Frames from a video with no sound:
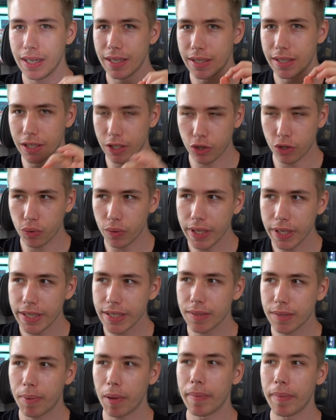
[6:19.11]

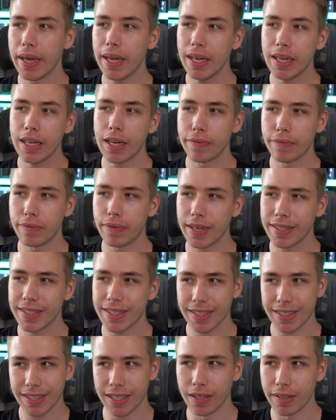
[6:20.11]
decreased, but my in-game funds
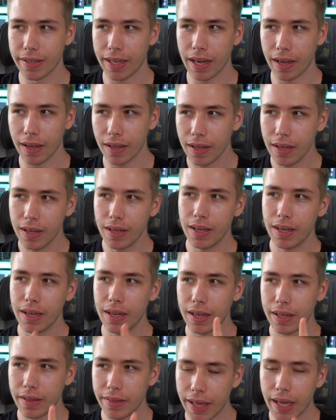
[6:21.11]
are still there.
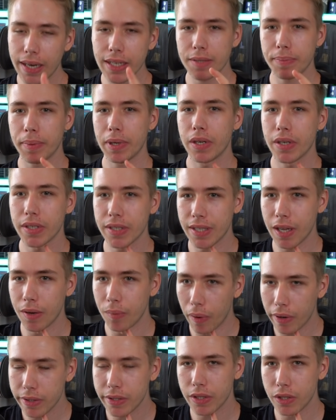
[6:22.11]
That is because they
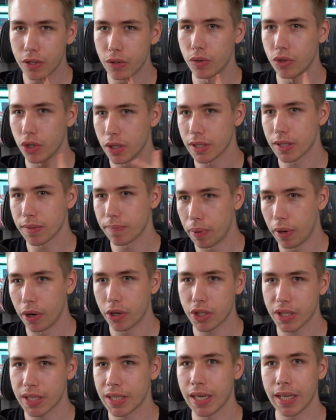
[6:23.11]
wanted to just
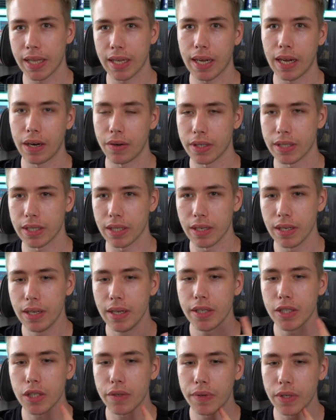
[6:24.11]
purchase another character.
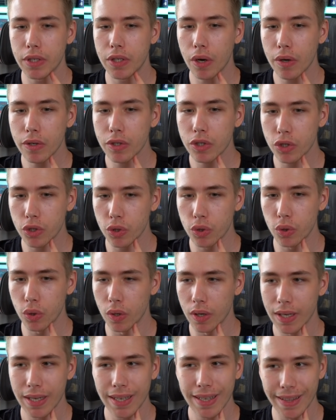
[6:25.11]
So if you don't
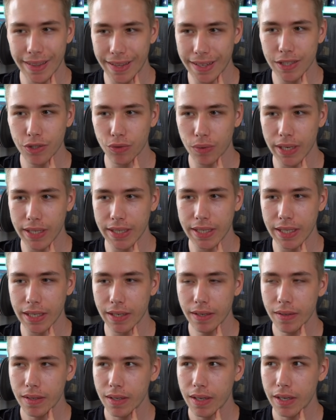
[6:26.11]
do this right
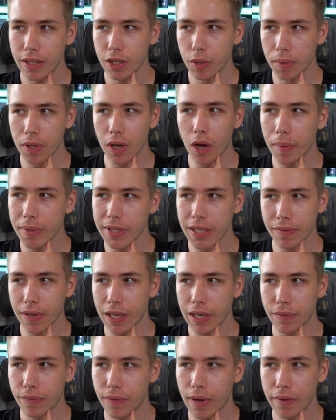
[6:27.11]
here, you will always have
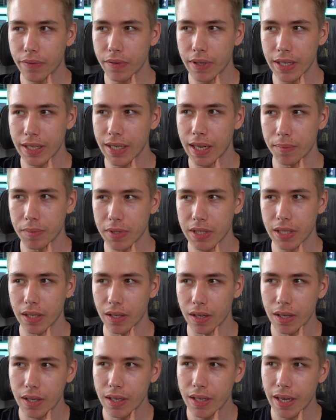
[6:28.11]
like 5 in-game
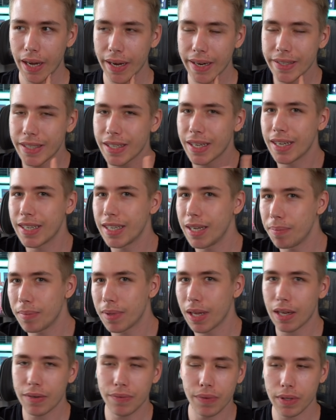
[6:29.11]
skill. I guess you can keep
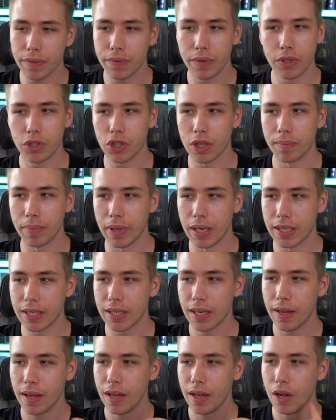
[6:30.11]
that for the future, but
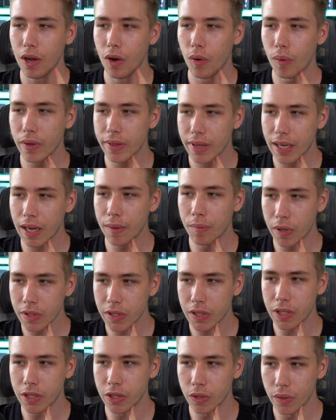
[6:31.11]
what the game wants
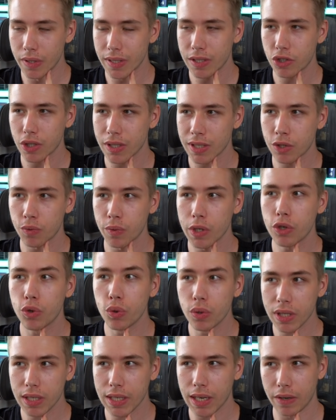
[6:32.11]
you to do is just
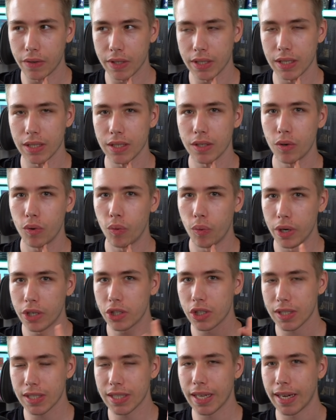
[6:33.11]
recruit a character, which
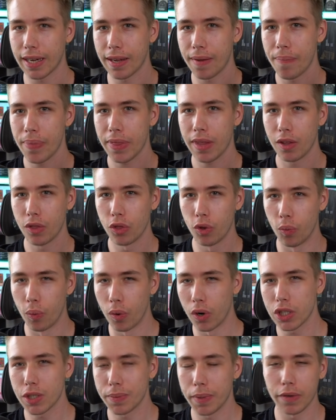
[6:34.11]
is like the
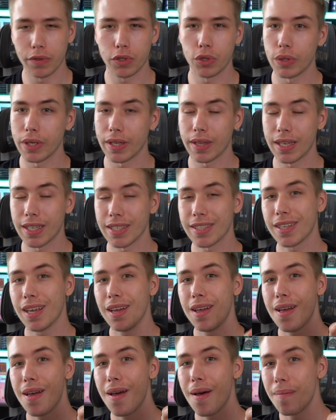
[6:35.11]
worst way of doing things.
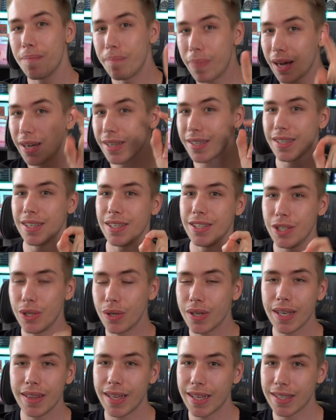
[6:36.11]
But you
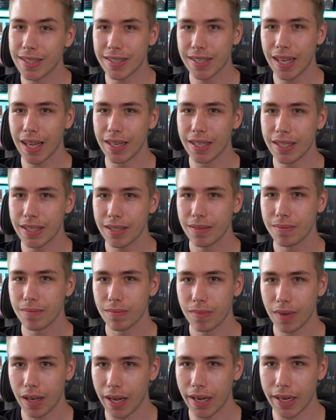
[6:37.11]
can then sell it
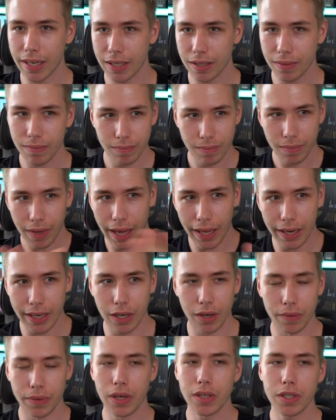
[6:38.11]
like any
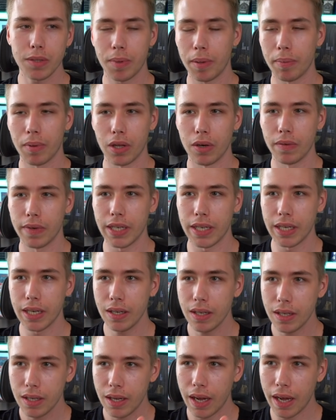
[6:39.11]
of those people over
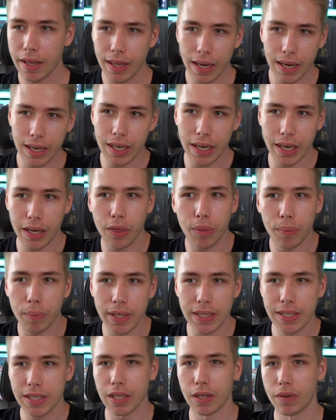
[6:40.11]
here and then get like
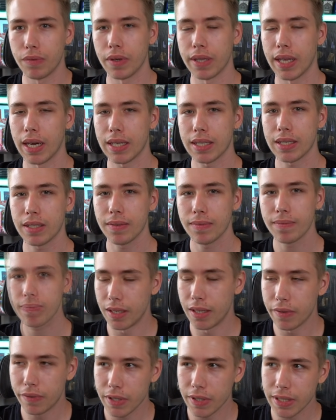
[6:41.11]
3 skill for that. The
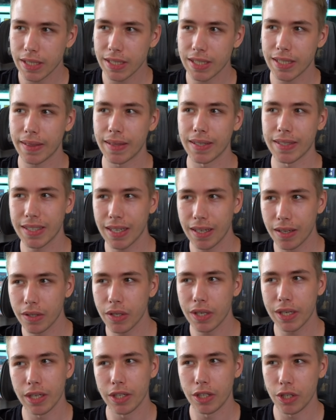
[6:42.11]
difference is that the skill
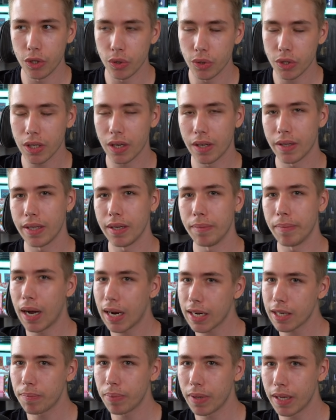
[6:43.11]
you can use on the
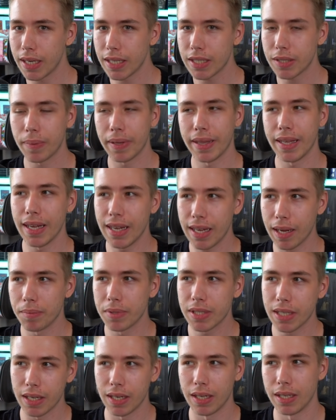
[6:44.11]
marketplace, while the in-game
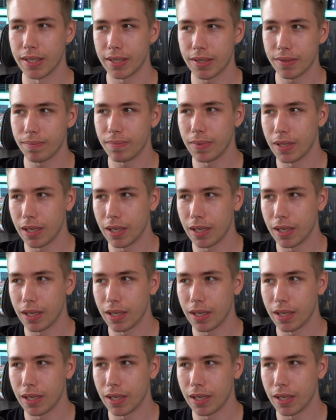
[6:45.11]
skill is,